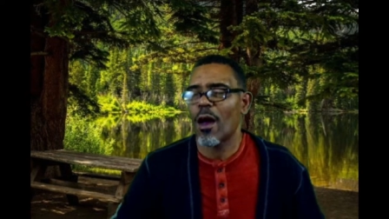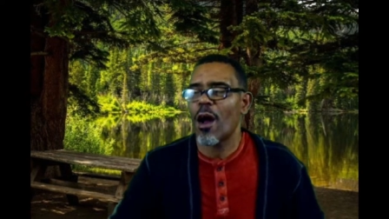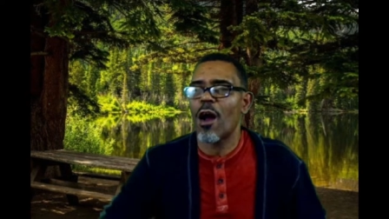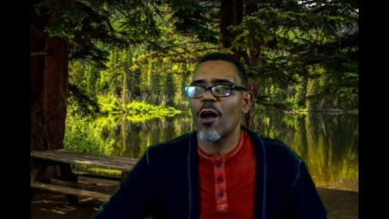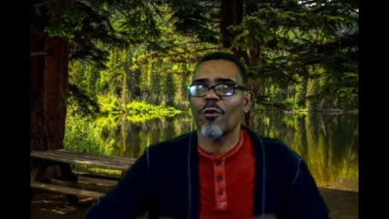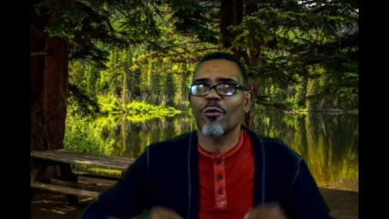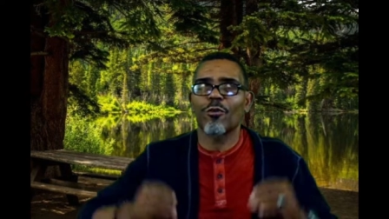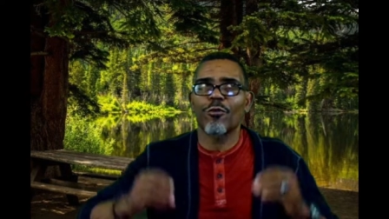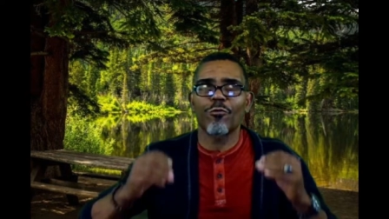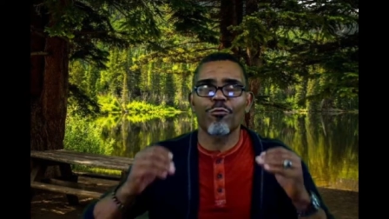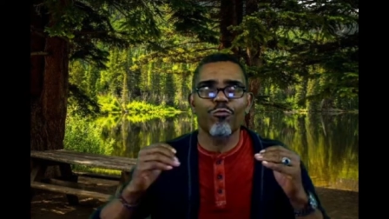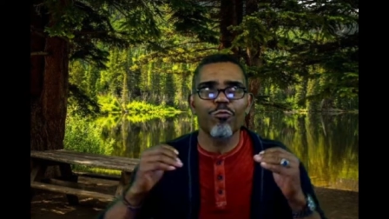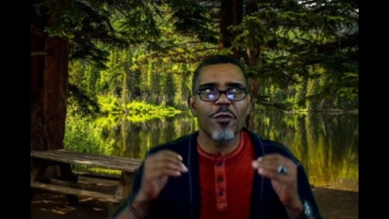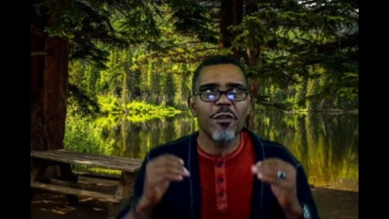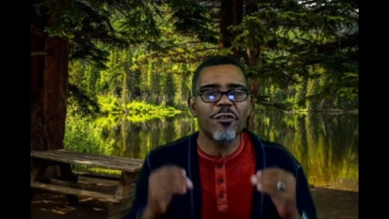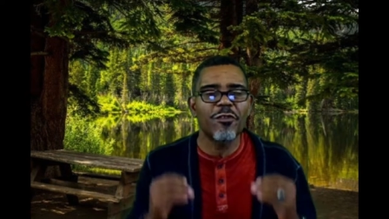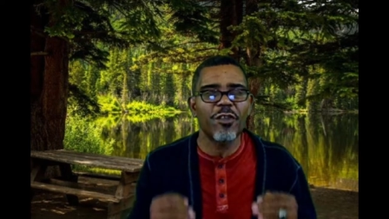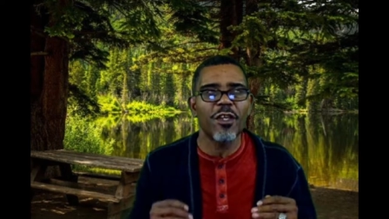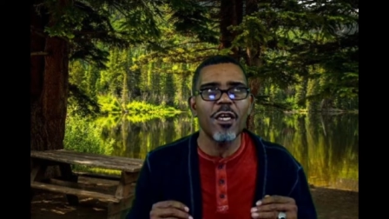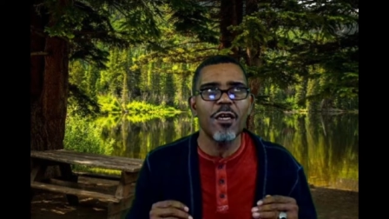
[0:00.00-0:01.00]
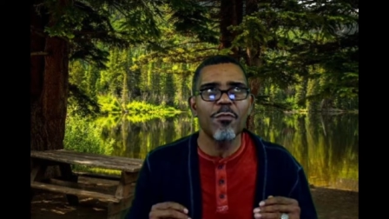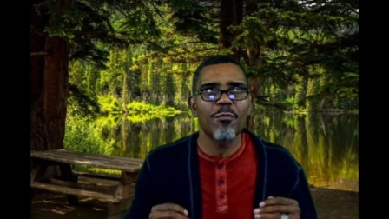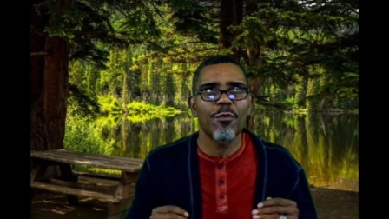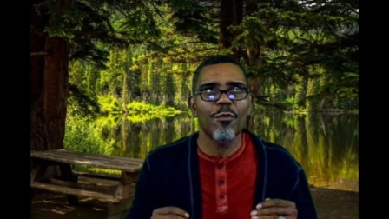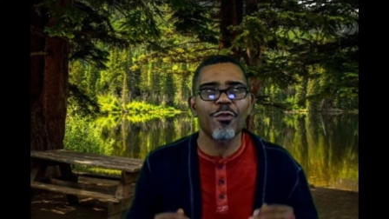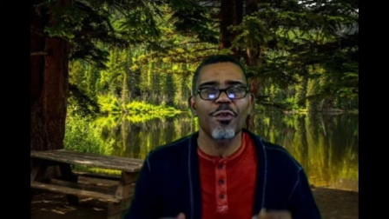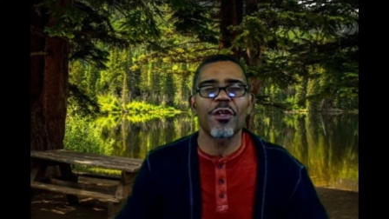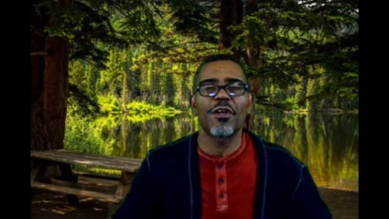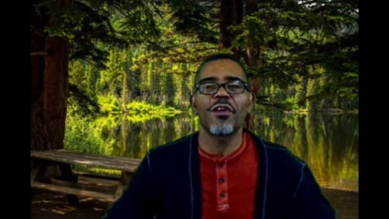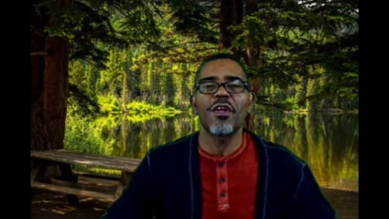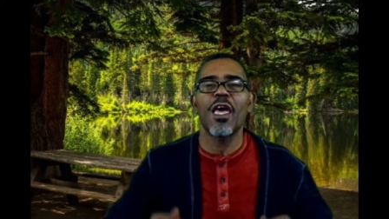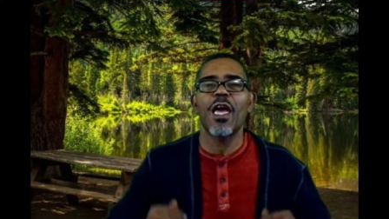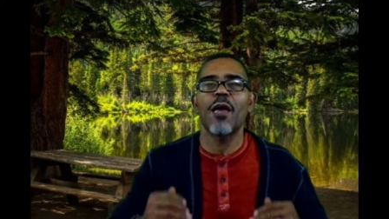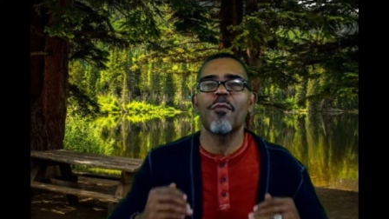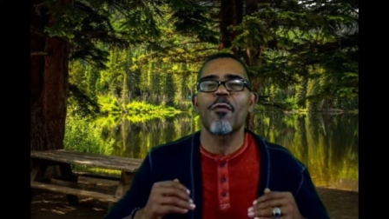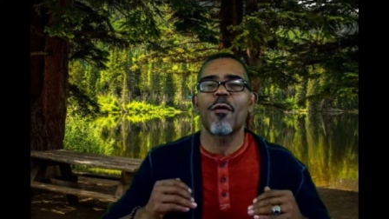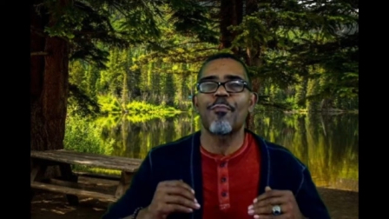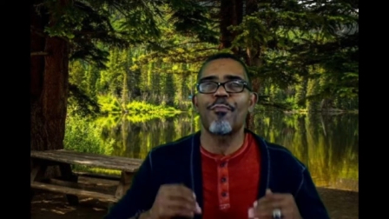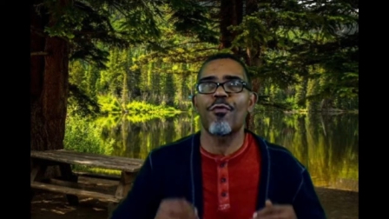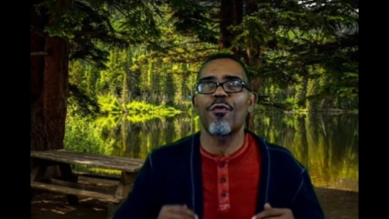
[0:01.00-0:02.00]
our Redeemer, the
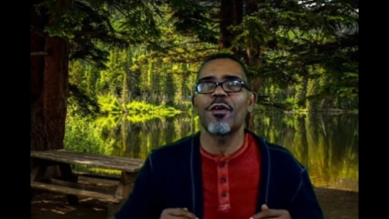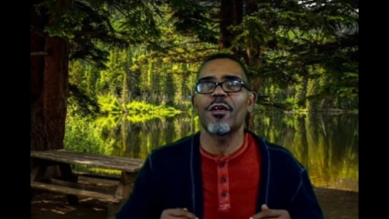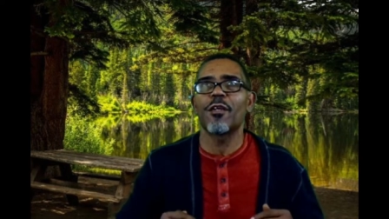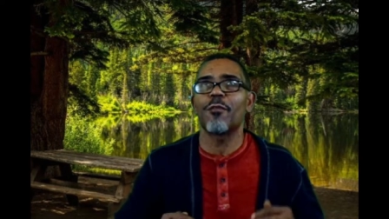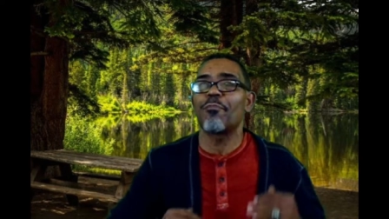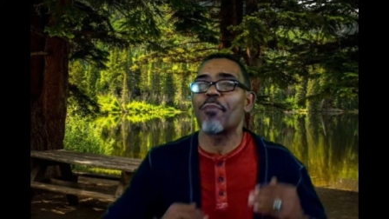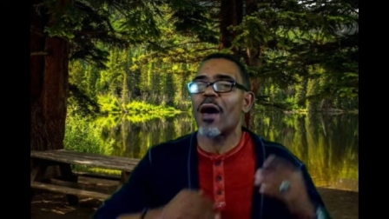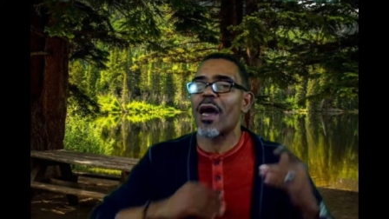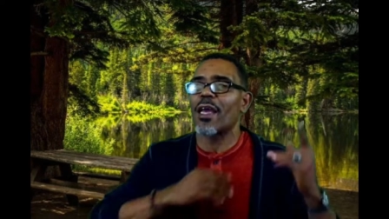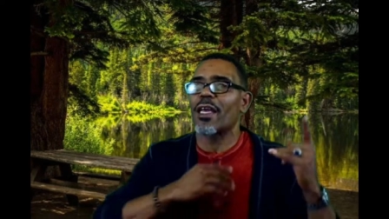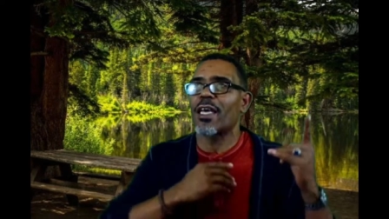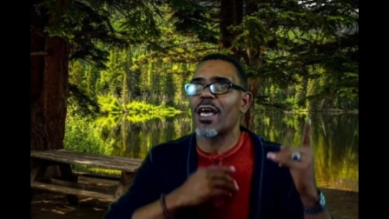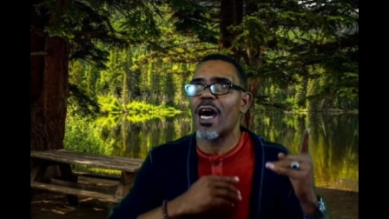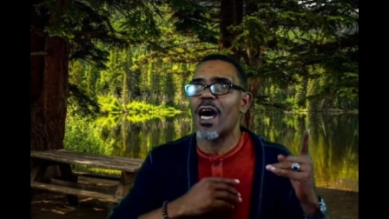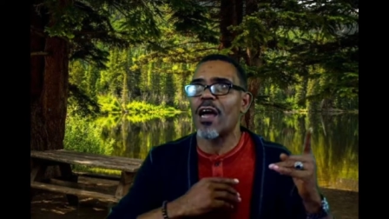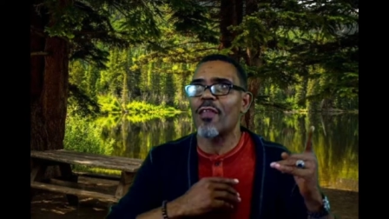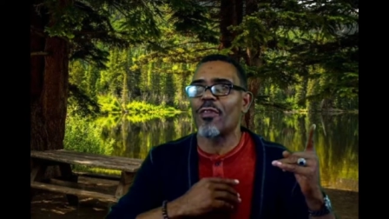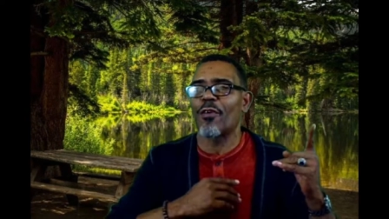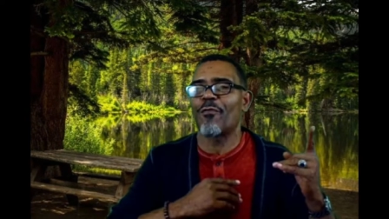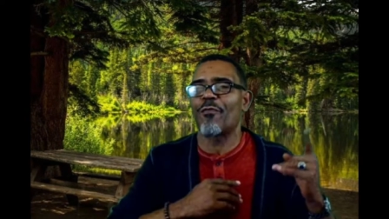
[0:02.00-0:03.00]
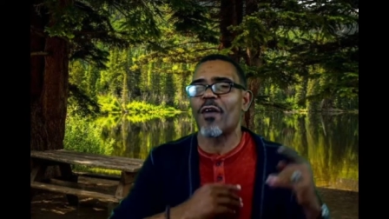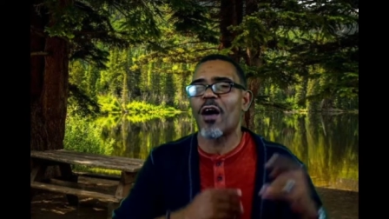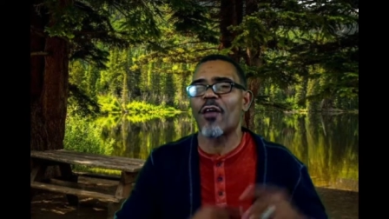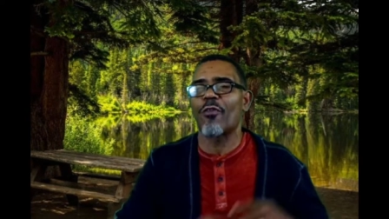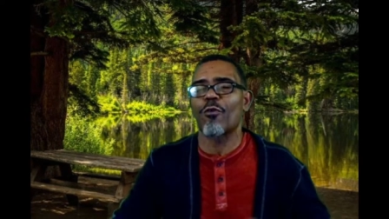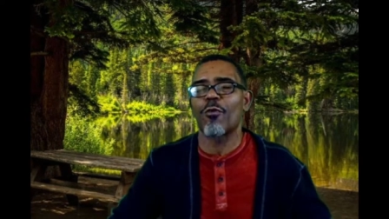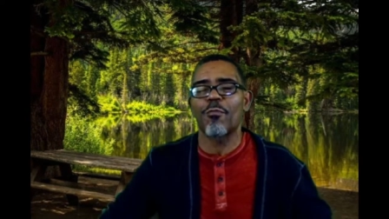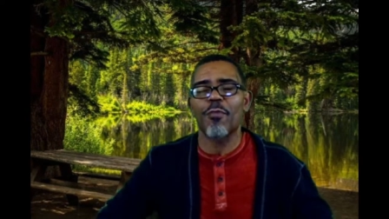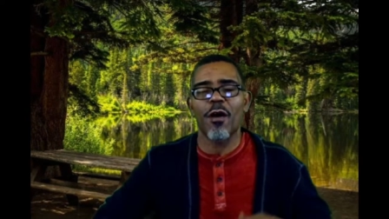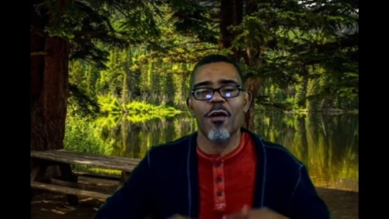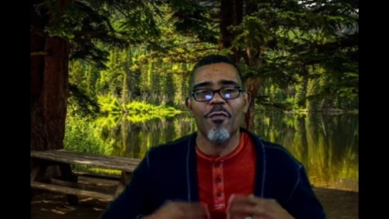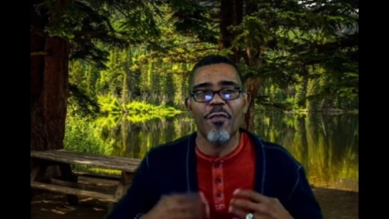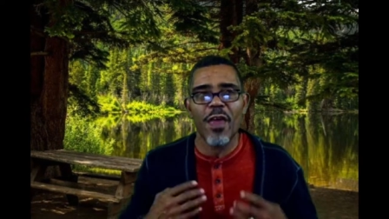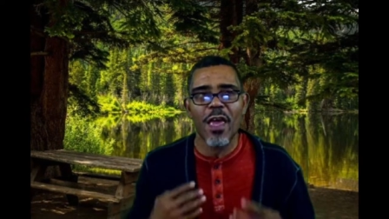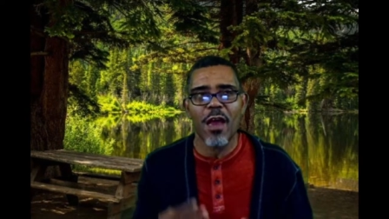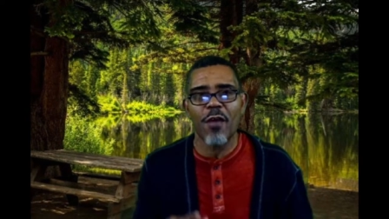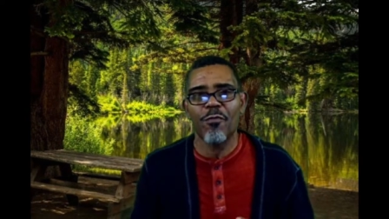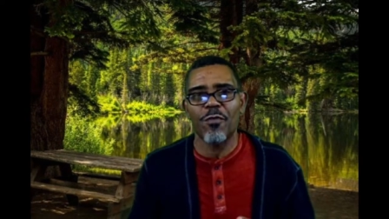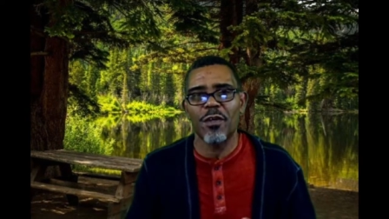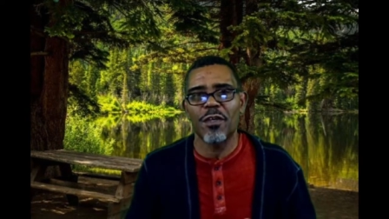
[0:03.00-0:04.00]
name appointed by God the Father above
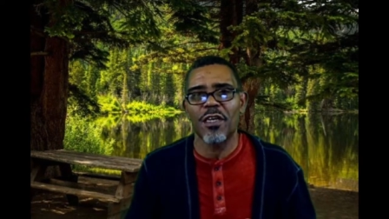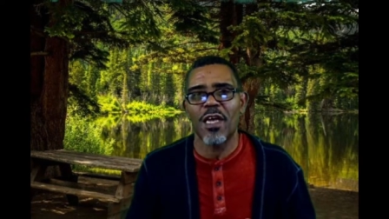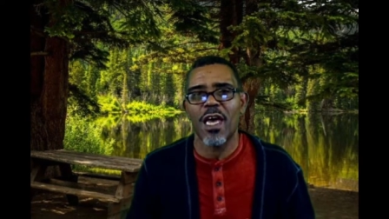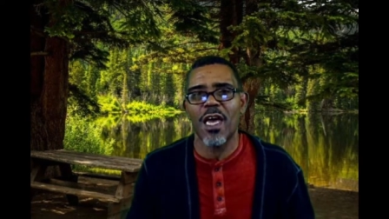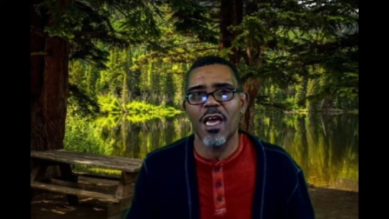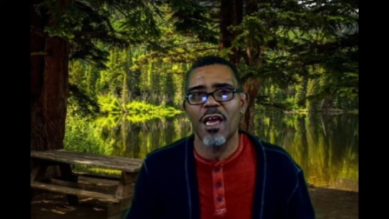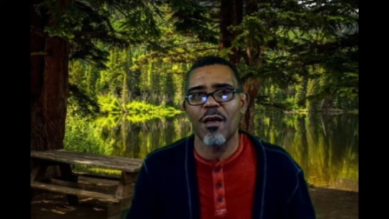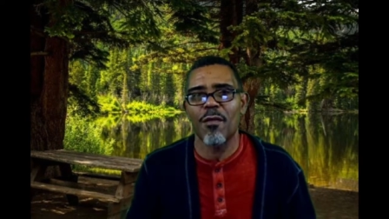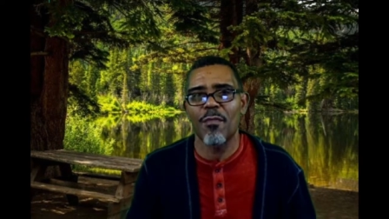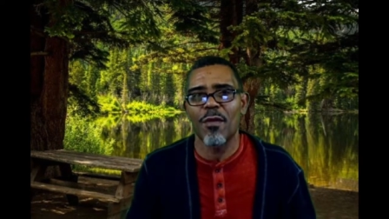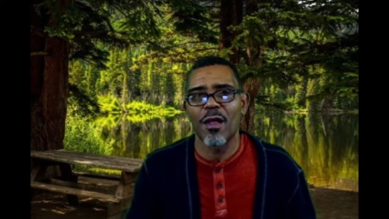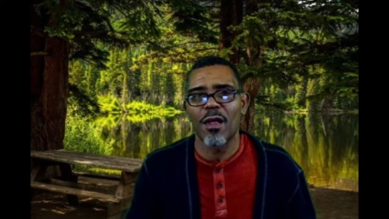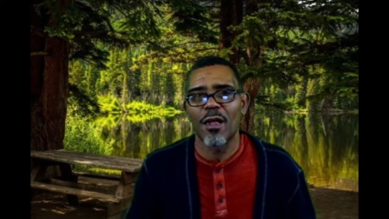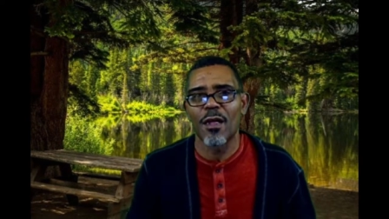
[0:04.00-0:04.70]
every name,